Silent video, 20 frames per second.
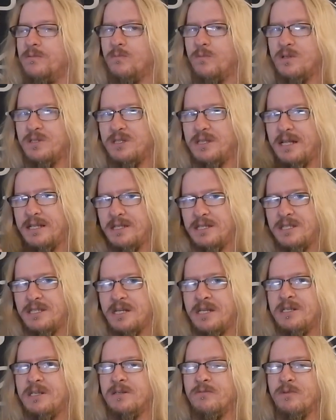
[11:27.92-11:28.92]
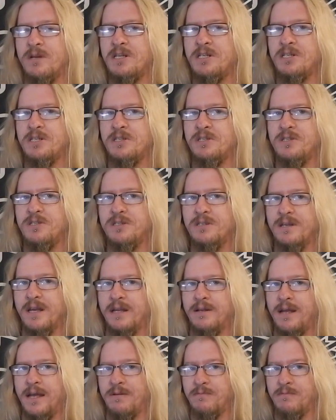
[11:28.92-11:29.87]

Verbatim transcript: once that descendant reaches and,